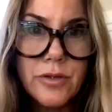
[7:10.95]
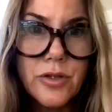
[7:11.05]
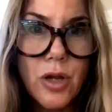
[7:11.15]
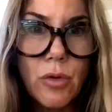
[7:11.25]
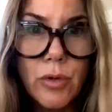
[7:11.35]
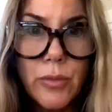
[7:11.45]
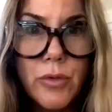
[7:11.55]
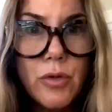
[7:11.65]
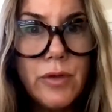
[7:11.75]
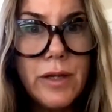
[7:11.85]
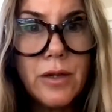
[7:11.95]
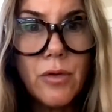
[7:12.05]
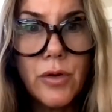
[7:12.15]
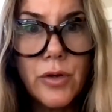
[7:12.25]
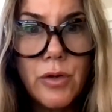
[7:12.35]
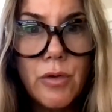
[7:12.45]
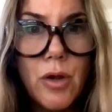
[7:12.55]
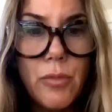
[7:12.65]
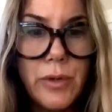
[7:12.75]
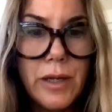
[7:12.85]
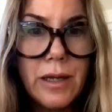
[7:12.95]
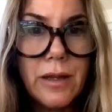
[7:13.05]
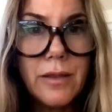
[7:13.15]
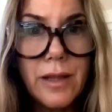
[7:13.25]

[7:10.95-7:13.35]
showroom moving or new opening.